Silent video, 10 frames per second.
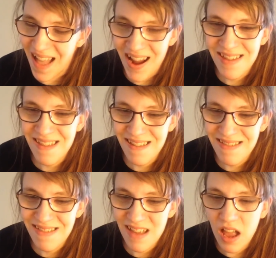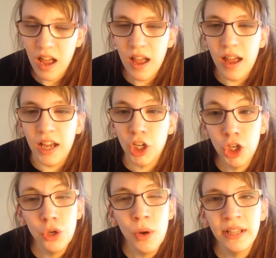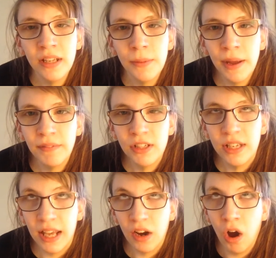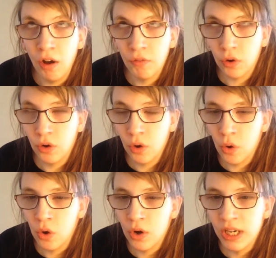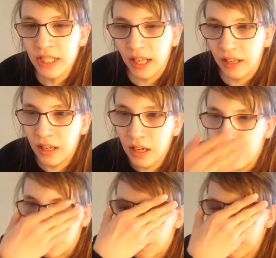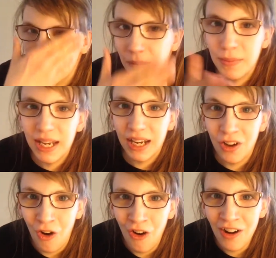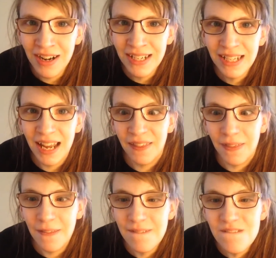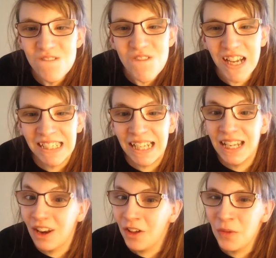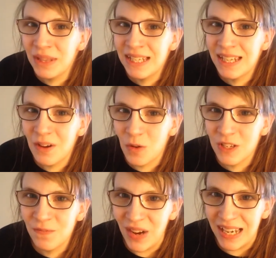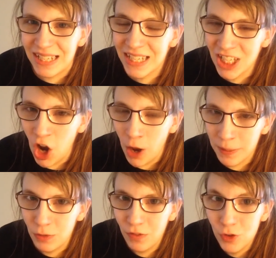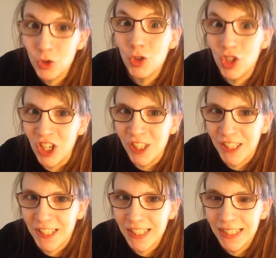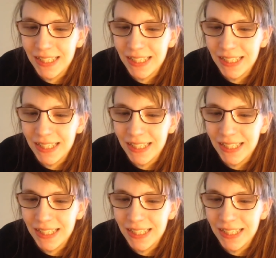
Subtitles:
I didn't. Q ended up having to get off her horse, and we started meeting cars, and then not only did the horse fucking stop, he refused to turn.